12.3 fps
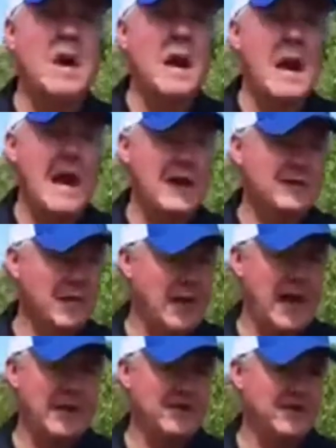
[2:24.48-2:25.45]
as it
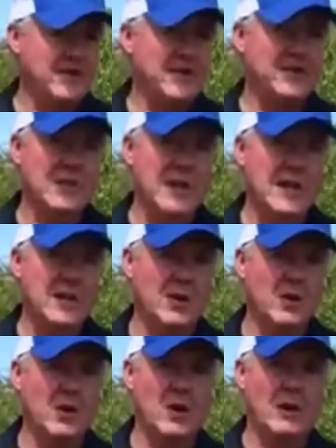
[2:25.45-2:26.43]
enters into Lake
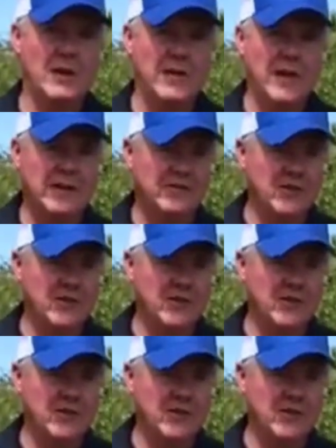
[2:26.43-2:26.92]
Huron and then